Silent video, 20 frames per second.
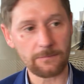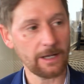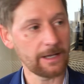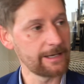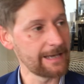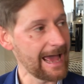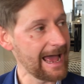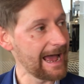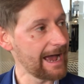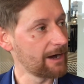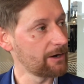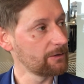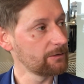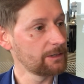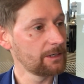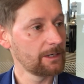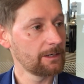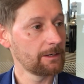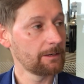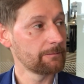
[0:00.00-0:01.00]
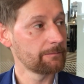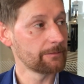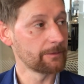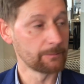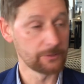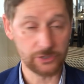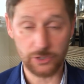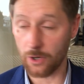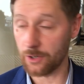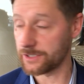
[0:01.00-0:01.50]
Now, the
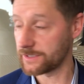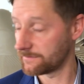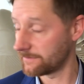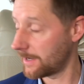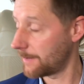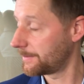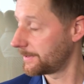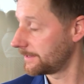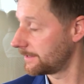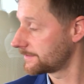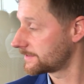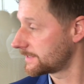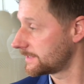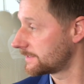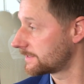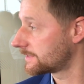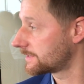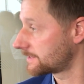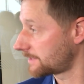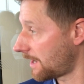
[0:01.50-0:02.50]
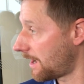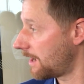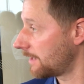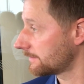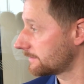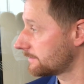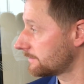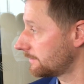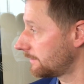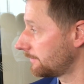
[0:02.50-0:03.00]
majority of our POCs start
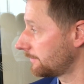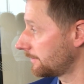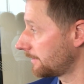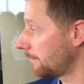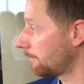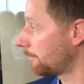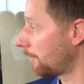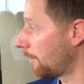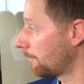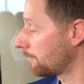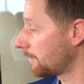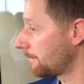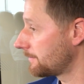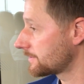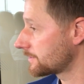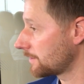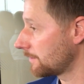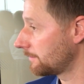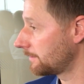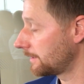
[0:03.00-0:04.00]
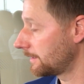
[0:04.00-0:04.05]
on an on-premise